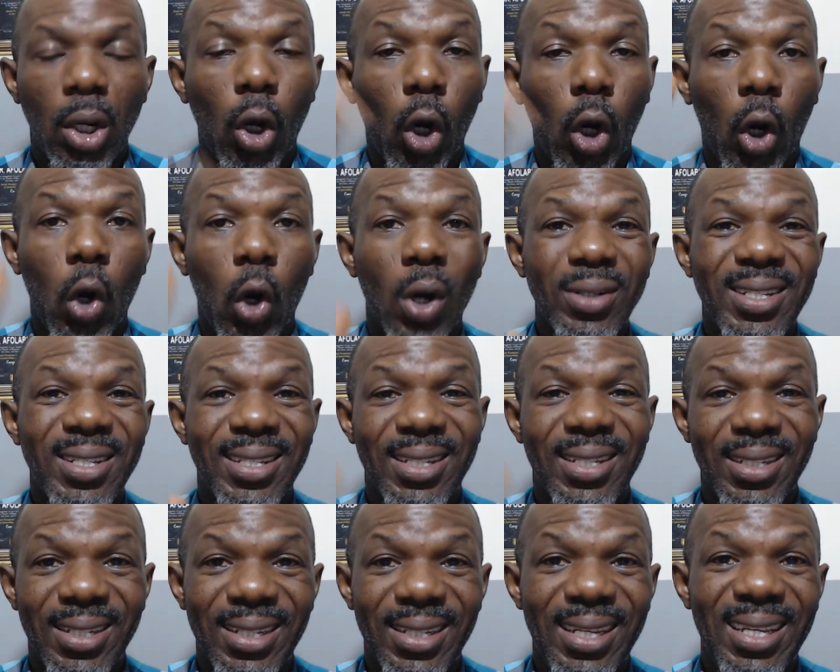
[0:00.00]
Cost
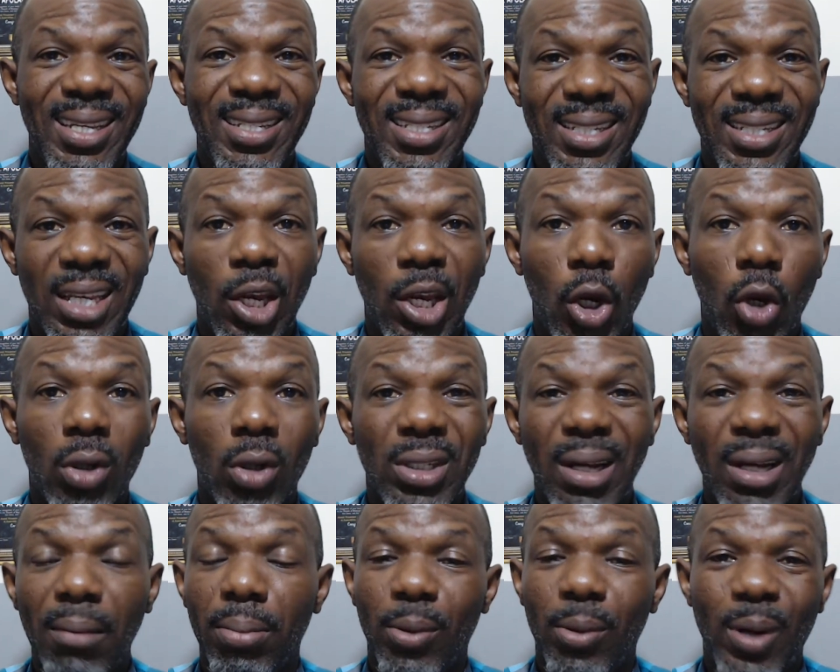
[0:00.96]
is not
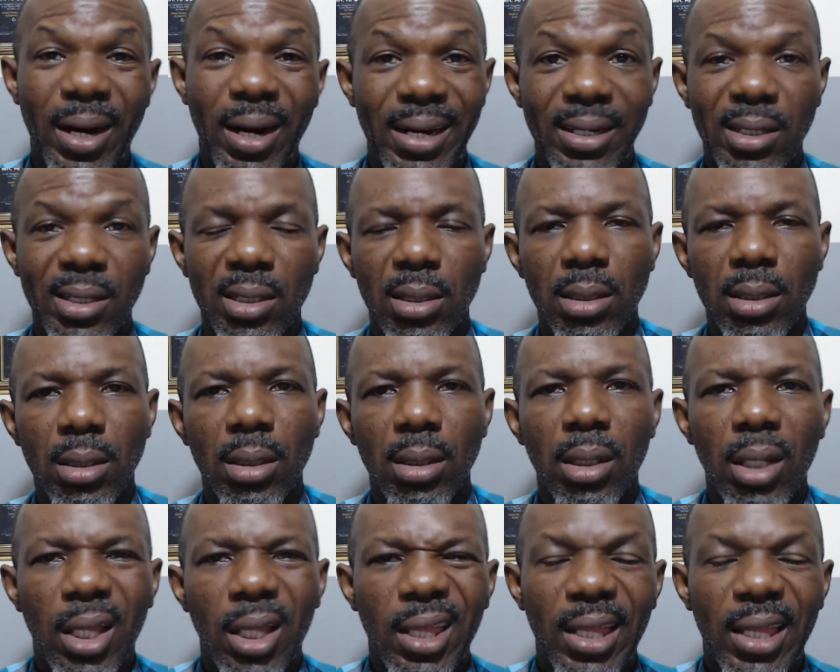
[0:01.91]
price.
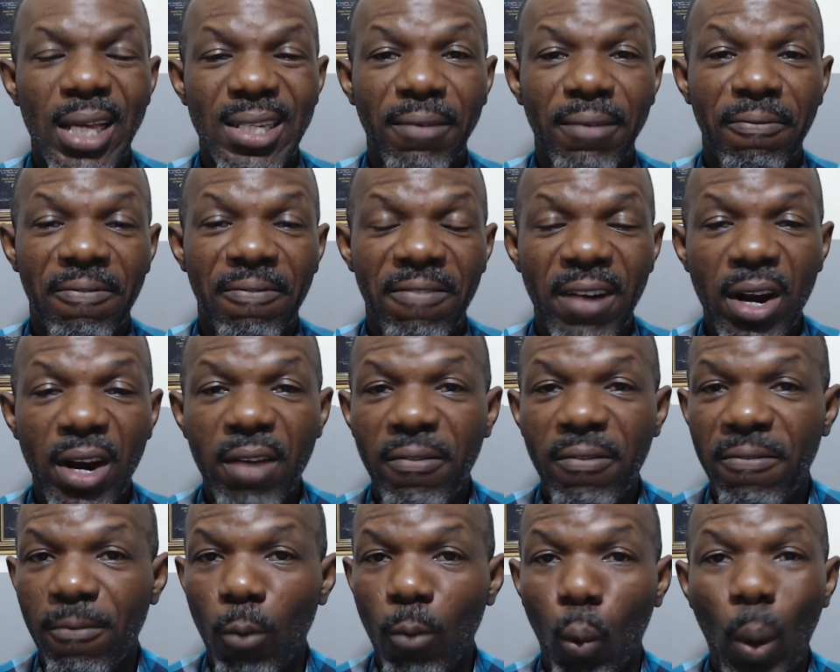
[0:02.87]
There's a very
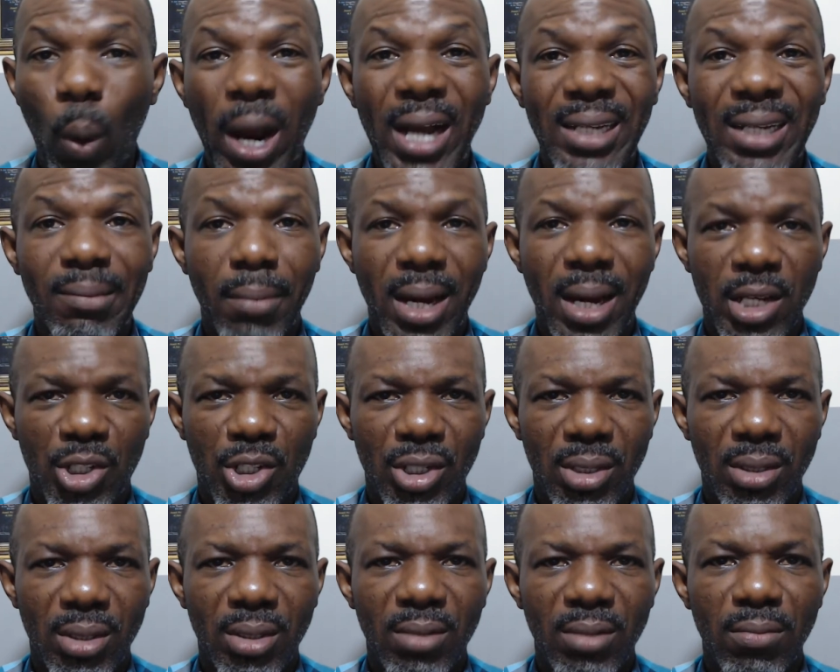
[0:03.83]
wide margin
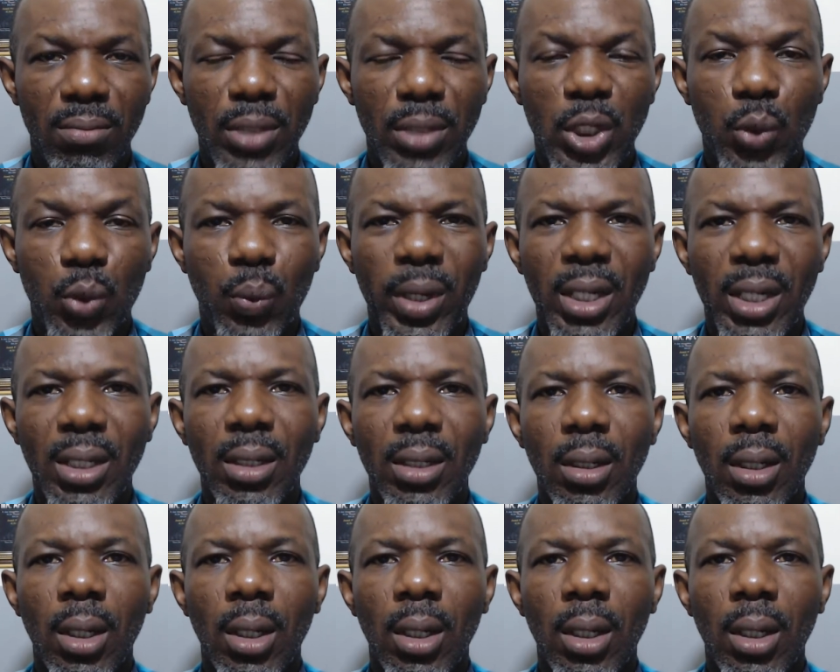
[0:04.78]
between